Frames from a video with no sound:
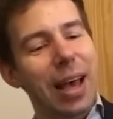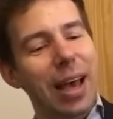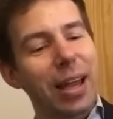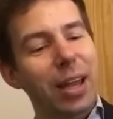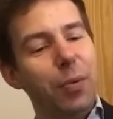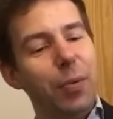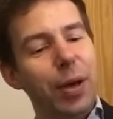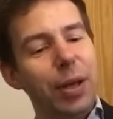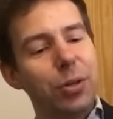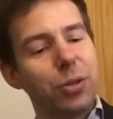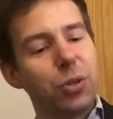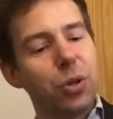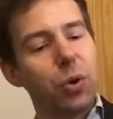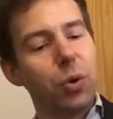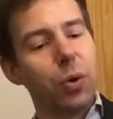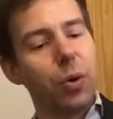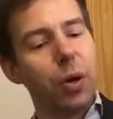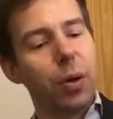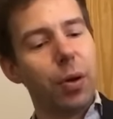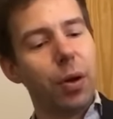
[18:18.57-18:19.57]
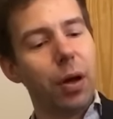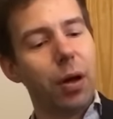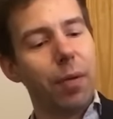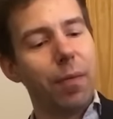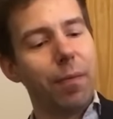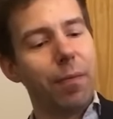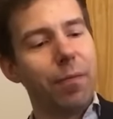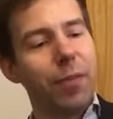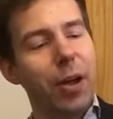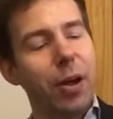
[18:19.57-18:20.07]
Anyway, so
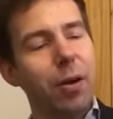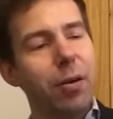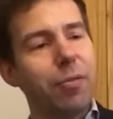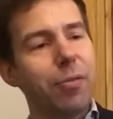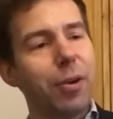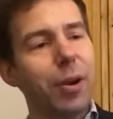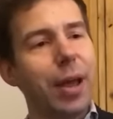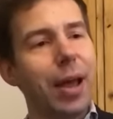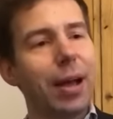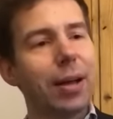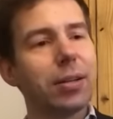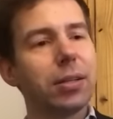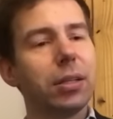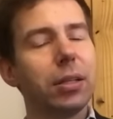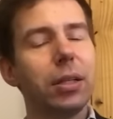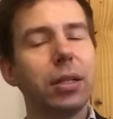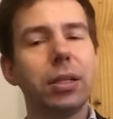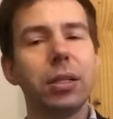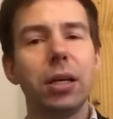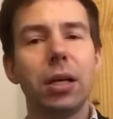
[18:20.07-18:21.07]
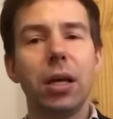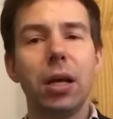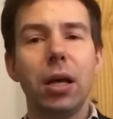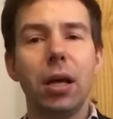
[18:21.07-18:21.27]
very, very excellent.